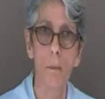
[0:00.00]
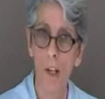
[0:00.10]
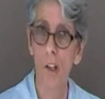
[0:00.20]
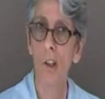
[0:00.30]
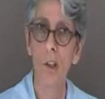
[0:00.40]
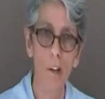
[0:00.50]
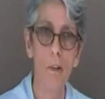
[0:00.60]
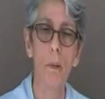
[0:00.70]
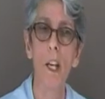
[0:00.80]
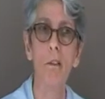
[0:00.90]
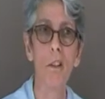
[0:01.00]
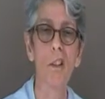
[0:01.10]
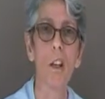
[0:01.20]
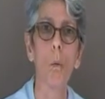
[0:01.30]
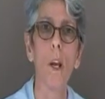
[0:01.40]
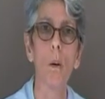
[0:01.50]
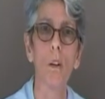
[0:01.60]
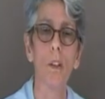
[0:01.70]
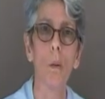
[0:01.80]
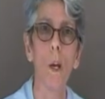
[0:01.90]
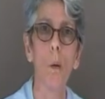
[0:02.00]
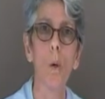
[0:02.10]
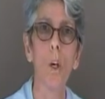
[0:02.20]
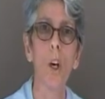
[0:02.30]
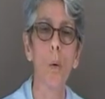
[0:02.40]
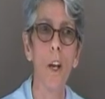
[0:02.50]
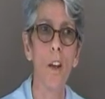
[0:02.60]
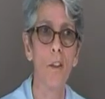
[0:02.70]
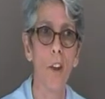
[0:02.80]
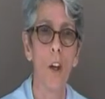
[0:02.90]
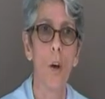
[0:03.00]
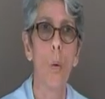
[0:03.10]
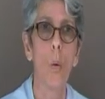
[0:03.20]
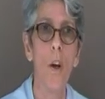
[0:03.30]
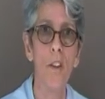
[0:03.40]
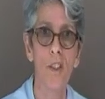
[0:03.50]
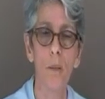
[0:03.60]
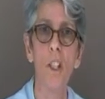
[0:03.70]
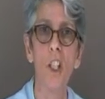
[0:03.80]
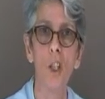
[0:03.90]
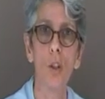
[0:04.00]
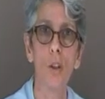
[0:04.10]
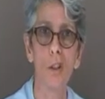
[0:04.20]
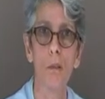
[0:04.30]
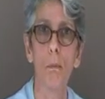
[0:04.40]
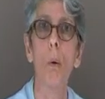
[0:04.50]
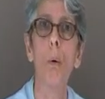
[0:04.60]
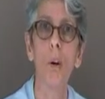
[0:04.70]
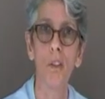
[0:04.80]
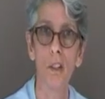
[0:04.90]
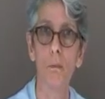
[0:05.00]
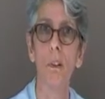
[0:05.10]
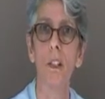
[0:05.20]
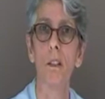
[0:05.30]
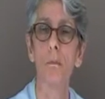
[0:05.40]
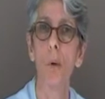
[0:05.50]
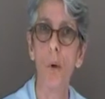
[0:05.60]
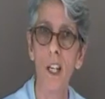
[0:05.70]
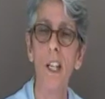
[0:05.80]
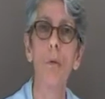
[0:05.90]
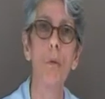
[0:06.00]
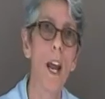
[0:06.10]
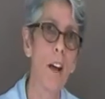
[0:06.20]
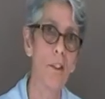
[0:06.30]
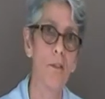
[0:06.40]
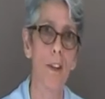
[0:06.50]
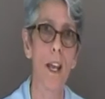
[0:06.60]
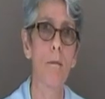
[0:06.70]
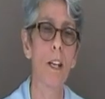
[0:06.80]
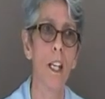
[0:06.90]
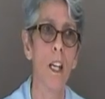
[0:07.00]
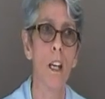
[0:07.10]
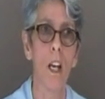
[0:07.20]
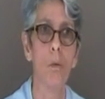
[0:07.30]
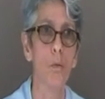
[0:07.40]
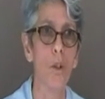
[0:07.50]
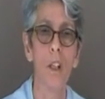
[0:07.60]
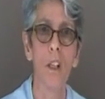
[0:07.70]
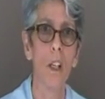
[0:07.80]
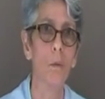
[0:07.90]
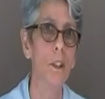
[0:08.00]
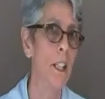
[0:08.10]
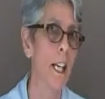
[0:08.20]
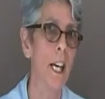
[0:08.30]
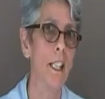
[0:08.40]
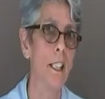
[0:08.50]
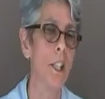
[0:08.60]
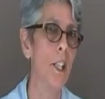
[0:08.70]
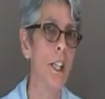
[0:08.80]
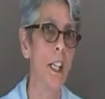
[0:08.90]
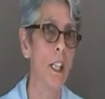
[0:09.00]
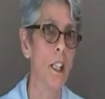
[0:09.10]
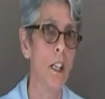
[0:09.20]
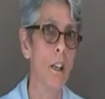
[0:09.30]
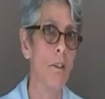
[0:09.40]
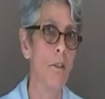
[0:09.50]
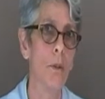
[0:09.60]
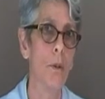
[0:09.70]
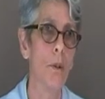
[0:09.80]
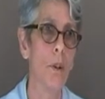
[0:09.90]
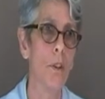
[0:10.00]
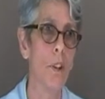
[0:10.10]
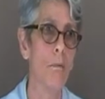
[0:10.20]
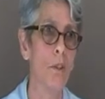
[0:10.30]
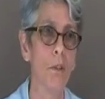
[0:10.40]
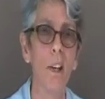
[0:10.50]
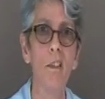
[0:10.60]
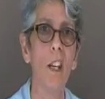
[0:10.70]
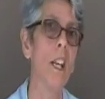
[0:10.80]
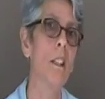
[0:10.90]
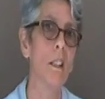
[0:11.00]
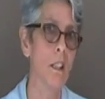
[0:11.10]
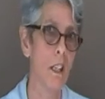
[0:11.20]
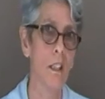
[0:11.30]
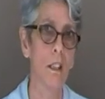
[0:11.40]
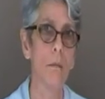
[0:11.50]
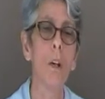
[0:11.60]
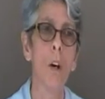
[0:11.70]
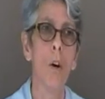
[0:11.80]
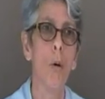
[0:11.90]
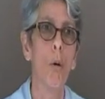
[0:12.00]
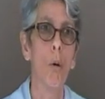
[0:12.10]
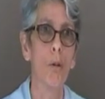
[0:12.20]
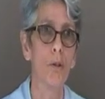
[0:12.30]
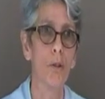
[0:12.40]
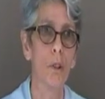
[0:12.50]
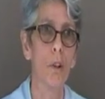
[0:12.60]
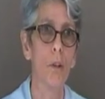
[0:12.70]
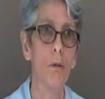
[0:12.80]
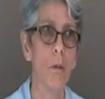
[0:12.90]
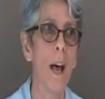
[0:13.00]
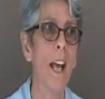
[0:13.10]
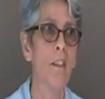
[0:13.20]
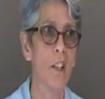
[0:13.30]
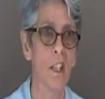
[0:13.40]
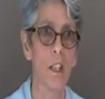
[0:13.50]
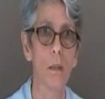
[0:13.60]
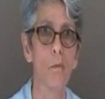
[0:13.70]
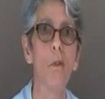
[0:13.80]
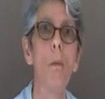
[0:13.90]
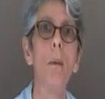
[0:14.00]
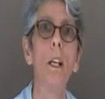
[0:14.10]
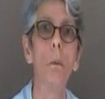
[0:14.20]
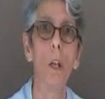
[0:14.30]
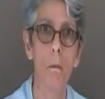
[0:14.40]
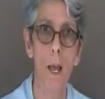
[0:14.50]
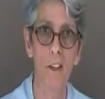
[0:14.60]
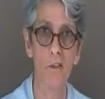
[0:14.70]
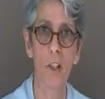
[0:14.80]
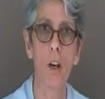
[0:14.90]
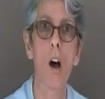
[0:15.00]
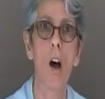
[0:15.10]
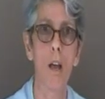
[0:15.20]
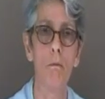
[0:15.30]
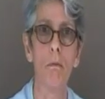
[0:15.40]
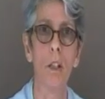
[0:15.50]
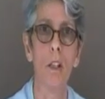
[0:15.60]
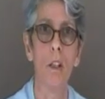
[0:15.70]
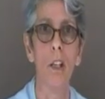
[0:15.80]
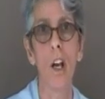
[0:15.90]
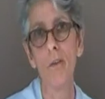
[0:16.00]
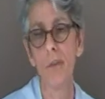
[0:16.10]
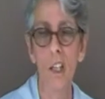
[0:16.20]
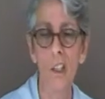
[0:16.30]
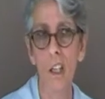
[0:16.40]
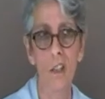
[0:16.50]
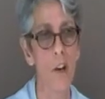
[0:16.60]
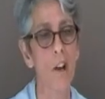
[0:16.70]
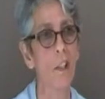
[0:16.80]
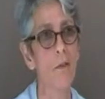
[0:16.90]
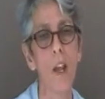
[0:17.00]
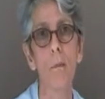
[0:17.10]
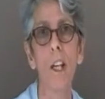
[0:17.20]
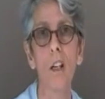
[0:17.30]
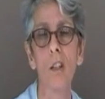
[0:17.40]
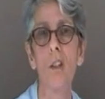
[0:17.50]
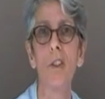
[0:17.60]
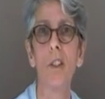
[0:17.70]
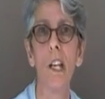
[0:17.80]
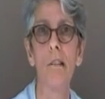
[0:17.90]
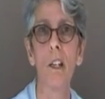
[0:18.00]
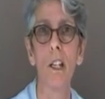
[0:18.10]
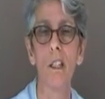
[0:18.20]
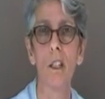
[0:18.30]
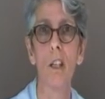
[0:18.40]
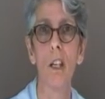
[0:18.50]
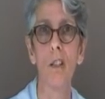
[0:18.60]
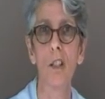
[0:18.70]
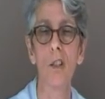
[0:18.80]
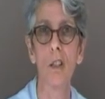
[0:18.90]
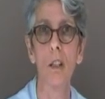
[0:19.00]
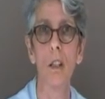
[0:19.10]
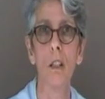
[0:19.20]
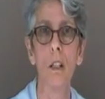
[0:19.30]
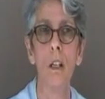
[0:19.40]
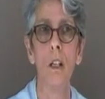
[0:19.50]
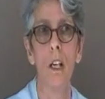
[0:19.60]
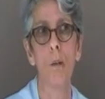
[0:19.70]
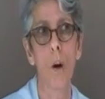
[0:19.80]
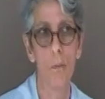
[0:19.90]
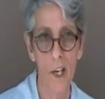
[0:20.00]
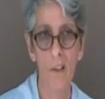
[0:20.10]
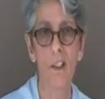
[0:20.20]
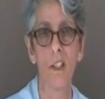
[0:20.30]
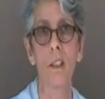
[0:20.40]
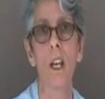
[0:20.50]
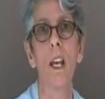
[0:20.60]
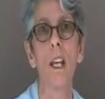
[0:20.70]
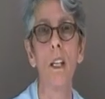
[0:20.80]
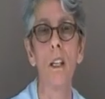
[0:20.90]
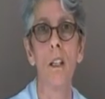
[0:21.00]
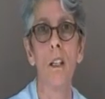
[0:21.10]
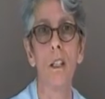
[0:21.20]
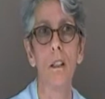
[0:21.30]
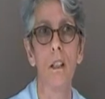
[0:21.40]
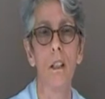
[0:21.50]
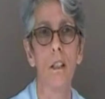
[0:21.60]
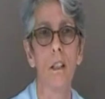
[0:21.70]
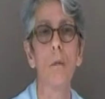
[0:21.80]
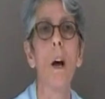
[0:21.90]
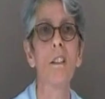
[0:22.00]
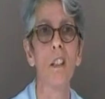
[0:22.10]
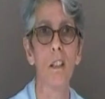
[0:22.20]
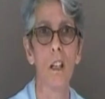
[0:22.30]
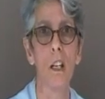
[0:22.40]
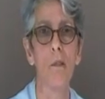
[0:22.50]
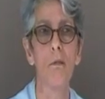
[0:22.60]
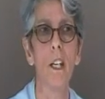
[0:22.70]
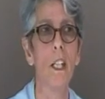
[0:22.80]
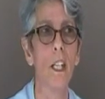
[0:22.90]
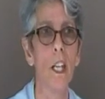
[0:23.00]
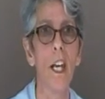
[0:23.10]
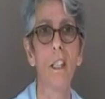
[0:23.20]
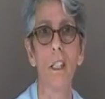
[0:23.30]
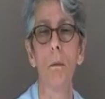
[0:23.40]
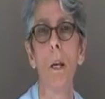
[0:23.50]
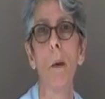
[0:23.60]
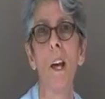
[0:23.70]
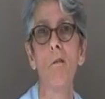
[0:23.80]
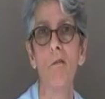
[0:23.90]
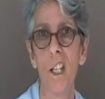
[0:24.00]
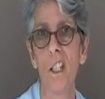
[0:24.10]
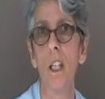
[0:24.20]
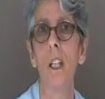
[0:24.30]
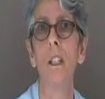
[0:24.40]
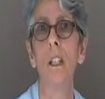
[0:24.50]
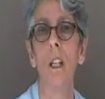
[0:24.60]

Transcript: A lot of the parents that we work with some additional support that's put in around the family, it would negate the need for them to either enter the system or to remain in the system for a minimal amount of time. As far as the Family Inclusion Network is concerned, and what parents are saying to us, is that it really needs to be about investing